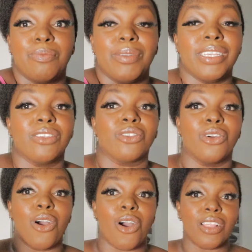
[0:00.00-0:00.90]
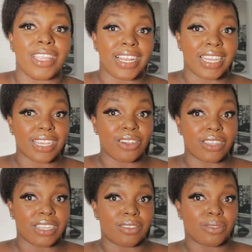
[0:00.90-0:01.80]
Please go on the link
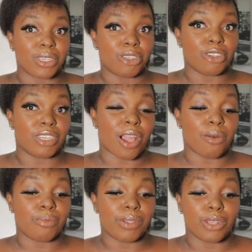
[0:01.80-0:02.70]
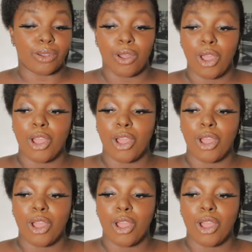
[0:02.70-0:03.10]
on the description down below